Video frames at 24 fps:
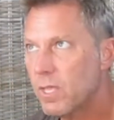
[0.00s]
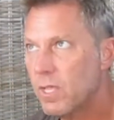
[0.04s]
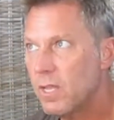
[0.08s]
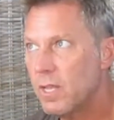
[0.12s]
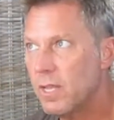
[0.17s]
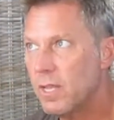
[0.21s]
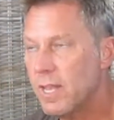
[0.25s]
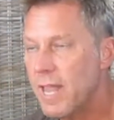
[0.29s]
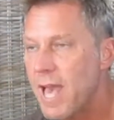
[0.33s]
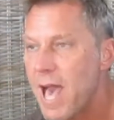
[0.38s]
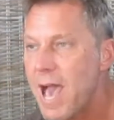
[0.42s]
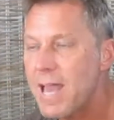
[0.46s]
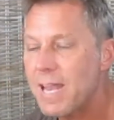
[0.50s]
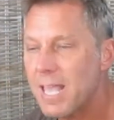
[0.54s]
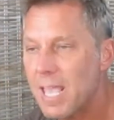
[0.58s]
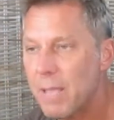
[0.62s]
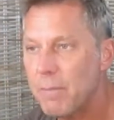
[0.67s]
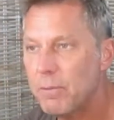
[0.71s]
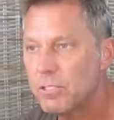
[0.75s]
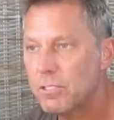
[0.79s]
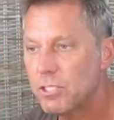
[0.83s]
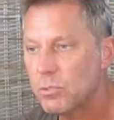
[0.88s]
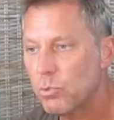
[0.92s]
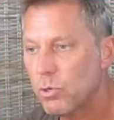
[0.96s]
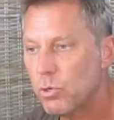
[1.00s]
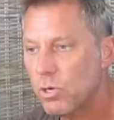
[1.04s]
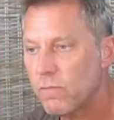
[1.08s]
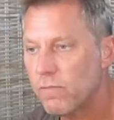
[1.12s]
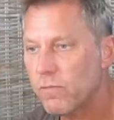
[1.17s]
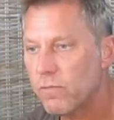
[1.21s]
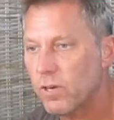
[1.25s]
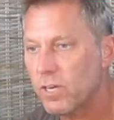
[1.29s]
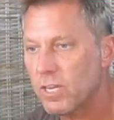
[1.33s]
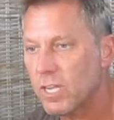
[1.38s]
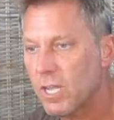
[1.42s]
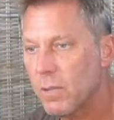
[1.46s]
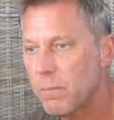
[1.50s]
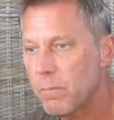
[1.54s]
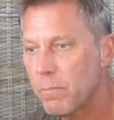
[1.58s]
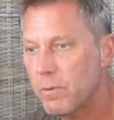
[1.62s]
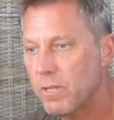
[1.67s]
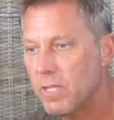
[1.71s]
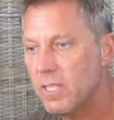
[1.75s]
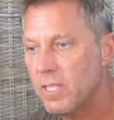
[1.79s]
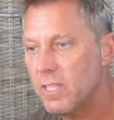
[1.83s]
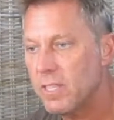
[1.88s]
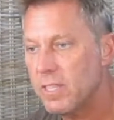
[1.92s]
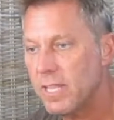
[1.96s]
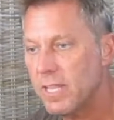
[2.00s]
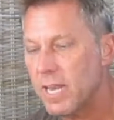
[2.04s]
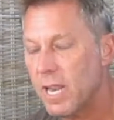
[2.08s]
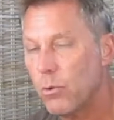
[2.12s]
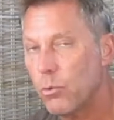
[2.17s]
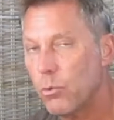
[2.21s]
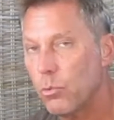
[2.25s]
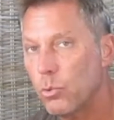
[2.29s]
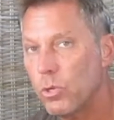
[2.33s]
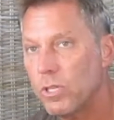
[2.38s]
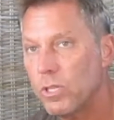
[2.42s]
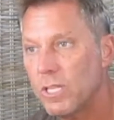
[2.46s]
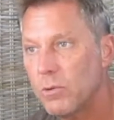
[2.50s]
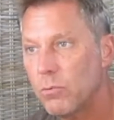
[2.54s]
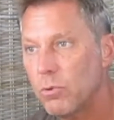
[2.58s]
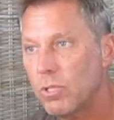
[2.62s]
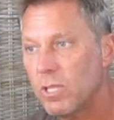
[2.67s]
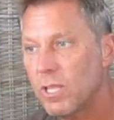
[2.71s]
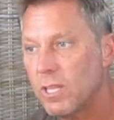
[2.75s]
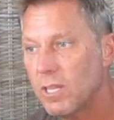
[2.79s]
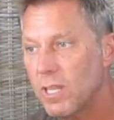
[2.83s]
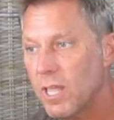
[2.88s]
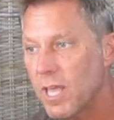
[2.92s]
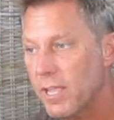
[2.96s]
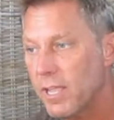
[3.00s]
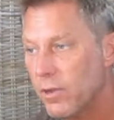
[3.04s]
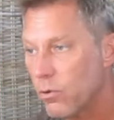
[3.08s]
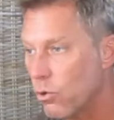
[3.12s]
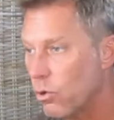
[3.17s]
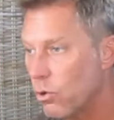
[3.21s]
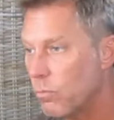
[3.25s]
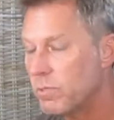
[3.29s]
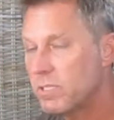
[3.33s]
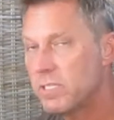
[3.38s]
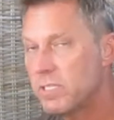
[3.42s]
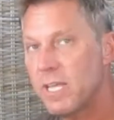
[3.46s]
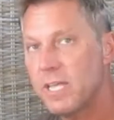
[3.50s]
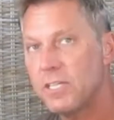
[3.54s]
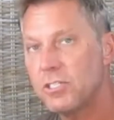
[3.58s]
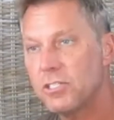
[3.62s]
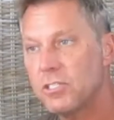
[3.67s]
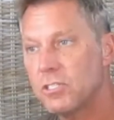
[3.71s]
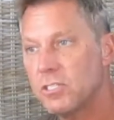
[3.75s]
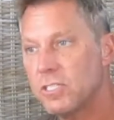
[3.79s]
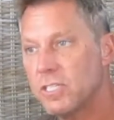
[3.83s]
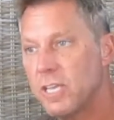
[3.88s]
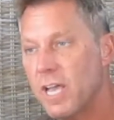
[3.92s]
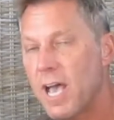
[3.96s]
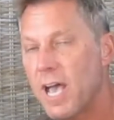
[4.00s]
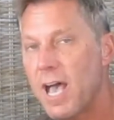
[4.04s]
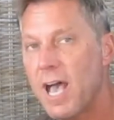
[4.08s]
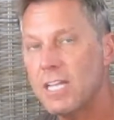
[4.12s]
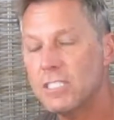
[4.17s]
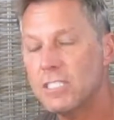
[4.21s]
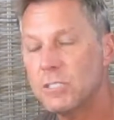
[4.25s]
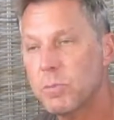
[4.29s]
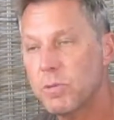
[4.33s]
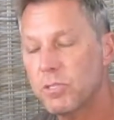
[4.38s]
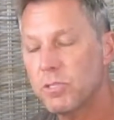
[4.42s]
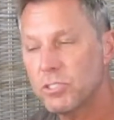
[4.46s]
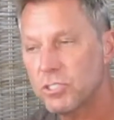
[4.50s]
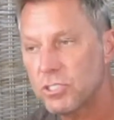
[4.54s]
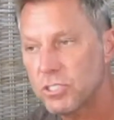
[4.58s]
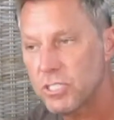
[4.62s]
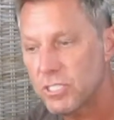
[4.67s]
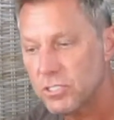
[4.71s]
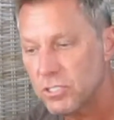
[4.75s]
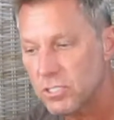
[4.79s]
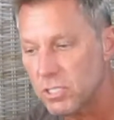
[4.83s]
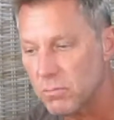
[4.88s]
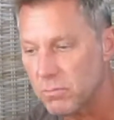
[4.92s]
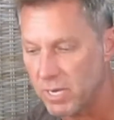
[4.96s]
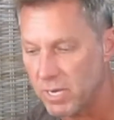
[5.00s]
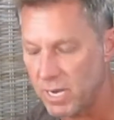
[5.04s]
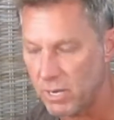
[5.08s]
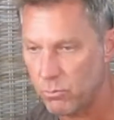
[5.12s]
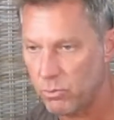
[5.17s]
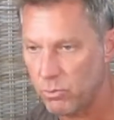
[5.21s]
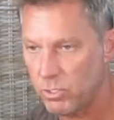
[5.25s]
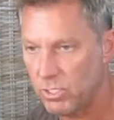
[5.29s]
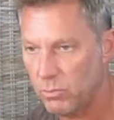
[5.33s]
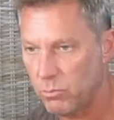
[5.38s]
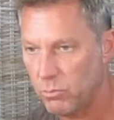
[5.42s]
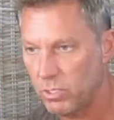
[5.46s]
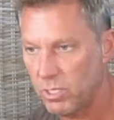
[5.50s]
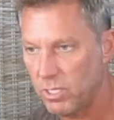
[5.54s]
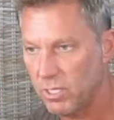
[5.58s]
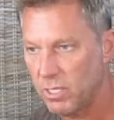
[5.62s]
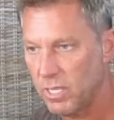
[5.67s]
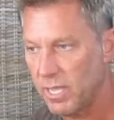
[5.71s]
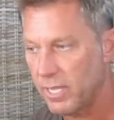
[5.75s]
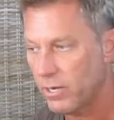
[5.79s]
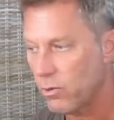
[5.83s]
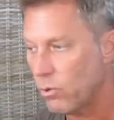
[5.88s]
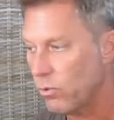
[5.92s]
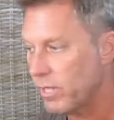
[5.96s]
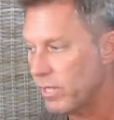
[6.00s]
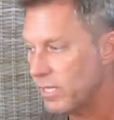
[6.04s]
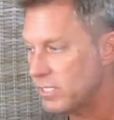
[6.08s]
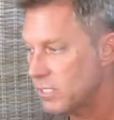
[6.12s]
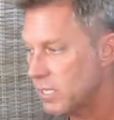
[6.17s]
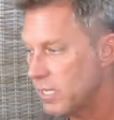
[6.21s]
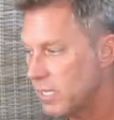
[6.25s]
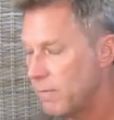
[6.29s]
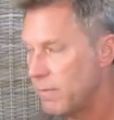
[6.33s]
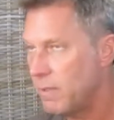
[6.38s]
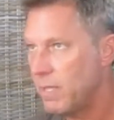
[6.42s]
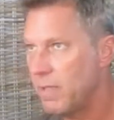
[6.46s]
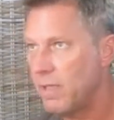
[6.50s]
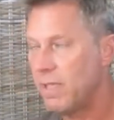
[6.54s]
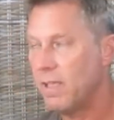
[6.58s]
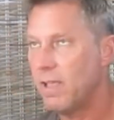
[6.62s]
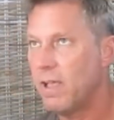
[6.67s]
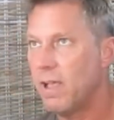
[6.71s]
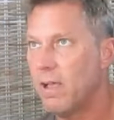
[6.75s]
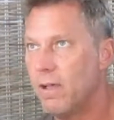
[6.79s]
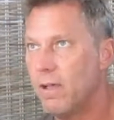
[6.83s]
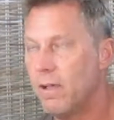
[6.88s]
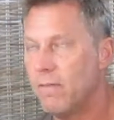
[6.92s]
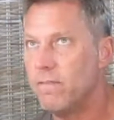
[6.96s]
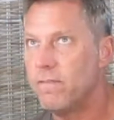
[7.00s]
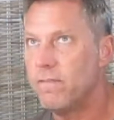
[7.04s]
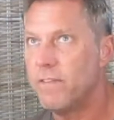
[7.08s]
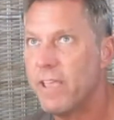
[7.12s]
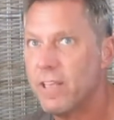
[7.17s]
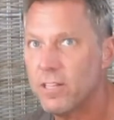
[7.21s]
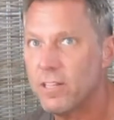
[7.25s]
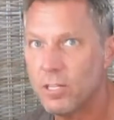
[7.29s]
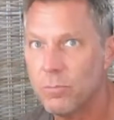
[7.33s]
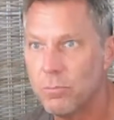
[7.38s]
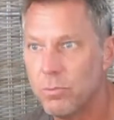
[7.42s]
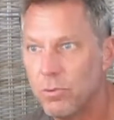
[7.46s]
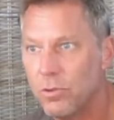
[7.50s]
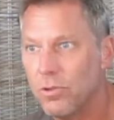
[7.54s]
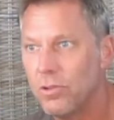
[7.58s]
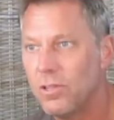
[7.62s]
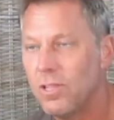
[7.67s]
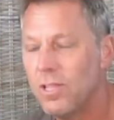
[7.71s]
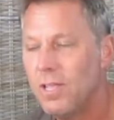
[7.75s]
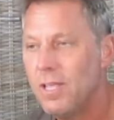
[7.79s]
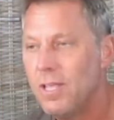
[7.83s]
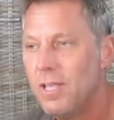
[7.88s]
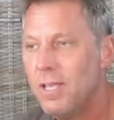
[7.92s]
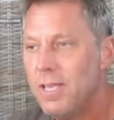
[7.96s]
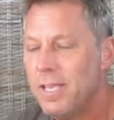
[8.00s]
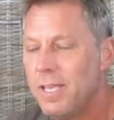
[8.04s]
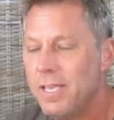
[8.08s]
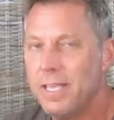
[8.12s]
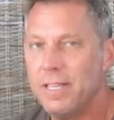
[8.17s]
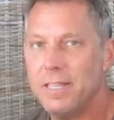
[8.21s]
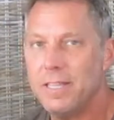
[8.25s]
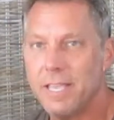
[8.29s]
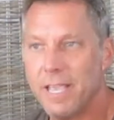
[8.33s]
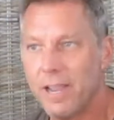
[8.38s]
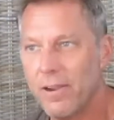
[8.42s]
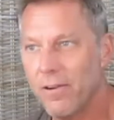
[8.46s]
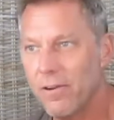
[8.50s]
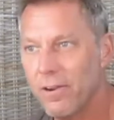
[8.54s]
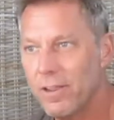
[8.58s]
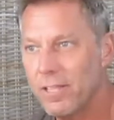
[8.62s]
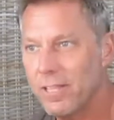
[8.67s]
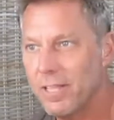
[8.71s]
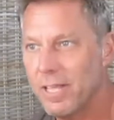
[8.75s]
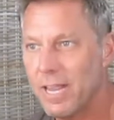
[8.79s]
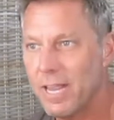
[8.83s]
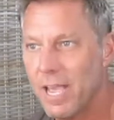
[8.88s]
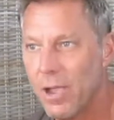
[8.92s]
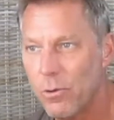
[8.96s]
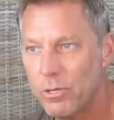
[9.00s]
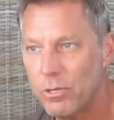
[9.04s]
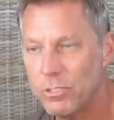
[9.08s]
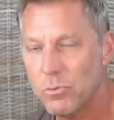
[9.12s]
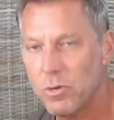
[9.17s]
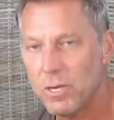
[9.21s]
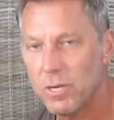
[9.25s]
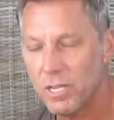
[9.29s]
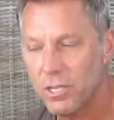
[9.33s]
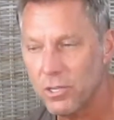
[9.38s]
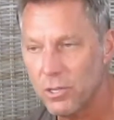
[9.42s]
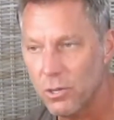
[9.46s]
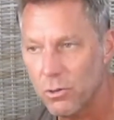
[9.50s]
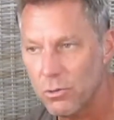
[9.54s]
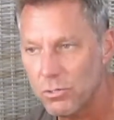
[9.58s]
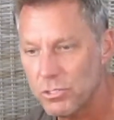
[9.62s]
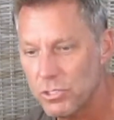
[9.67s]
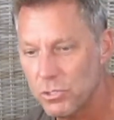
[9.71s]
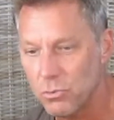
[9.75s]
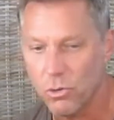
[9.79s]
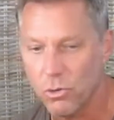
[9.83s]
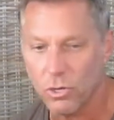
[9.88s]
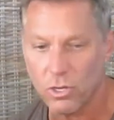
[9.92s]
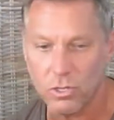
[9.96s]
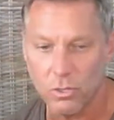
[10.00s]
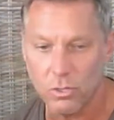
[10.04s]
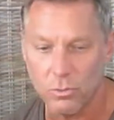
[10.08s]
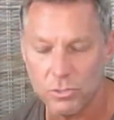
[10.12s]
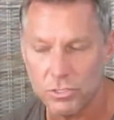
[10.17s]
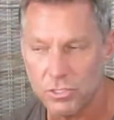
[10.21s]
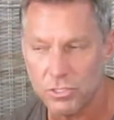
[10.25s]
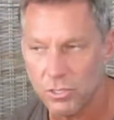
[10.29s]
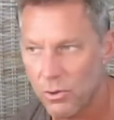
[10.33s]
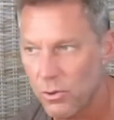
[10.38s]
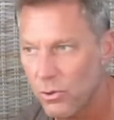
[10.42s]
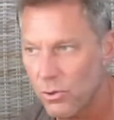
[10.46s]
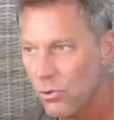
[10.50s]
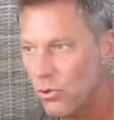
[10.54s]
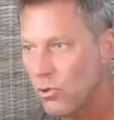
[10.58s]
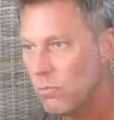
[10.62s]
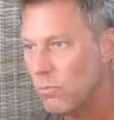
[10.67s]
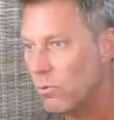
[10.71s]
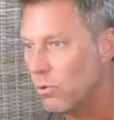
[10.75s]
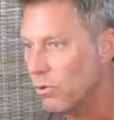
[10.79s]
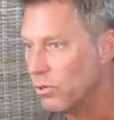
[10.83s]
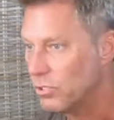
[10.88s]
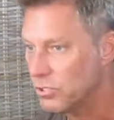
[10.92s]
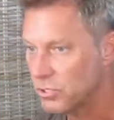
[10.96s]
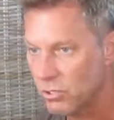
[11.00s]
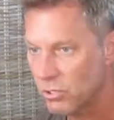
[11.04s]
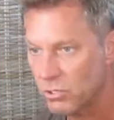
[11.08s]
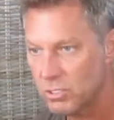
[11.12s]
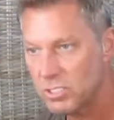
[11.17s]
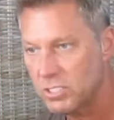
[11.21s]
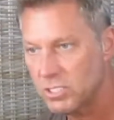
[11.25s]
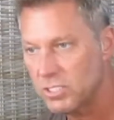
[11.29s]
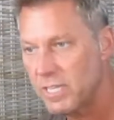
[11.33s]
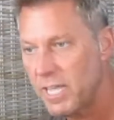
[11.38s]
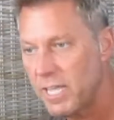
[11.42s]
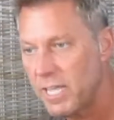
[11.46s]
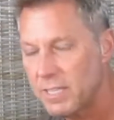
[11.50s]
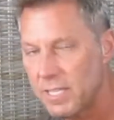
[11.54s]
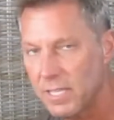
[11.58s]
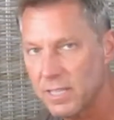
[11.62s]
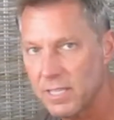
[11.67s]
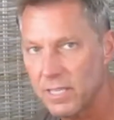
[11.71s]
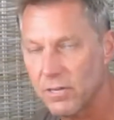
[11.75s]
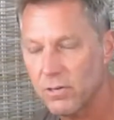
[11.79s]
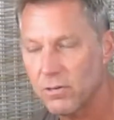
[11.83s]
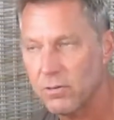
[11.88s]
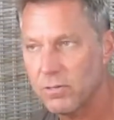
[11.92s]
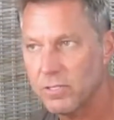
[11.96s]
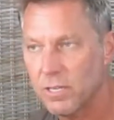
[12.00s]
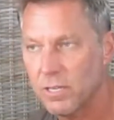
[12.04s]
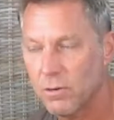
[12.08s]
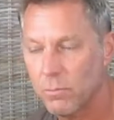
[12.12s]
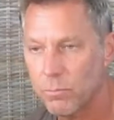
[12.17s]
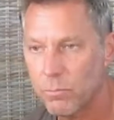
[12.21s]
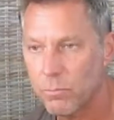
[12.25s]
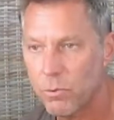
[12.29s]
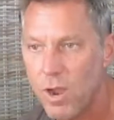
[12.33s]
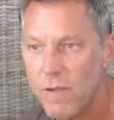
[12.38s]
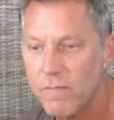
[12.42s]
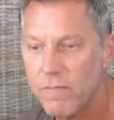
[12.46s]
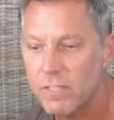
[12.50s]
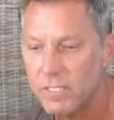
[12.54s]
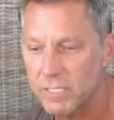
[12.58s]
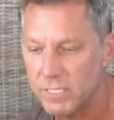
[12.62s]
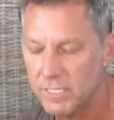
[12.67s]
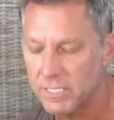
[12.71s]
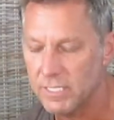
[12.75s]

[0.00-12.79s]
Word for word: not able to work for a company that I really, really like, or potentially a hospital system that I really, really like, or that's available in the area that I always want to go to, or close to home, or a certain state that they're they're prevalent